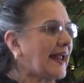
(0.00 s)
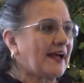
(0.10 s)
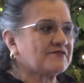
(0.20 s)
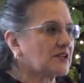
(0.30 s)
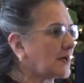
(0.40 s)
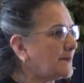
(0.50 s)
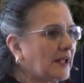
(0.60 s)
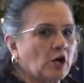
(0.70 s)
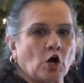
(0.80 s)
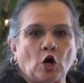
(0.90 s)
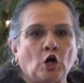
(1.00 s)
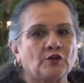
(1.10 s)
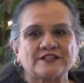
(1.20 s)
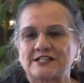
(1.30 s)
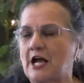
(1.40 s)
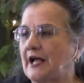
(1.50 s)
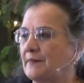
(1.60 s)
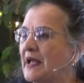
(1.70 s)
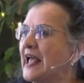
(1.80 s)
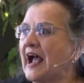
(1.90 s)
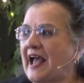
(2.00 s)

I have to commit all the time.